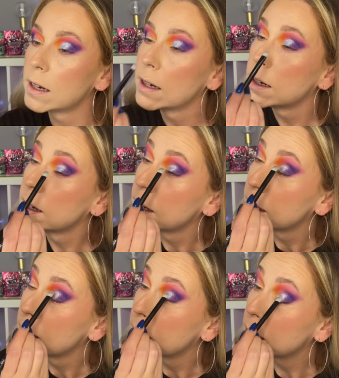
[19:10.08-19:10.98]

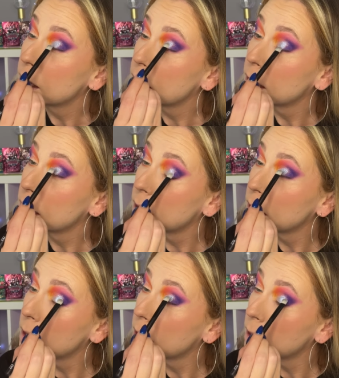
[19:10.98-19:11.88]

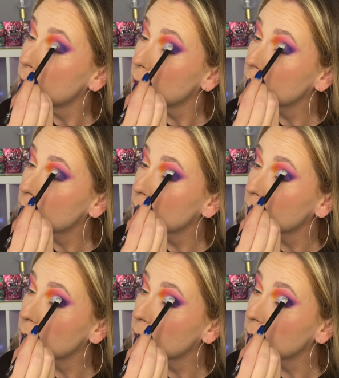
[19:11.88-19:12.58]
Nothing is said.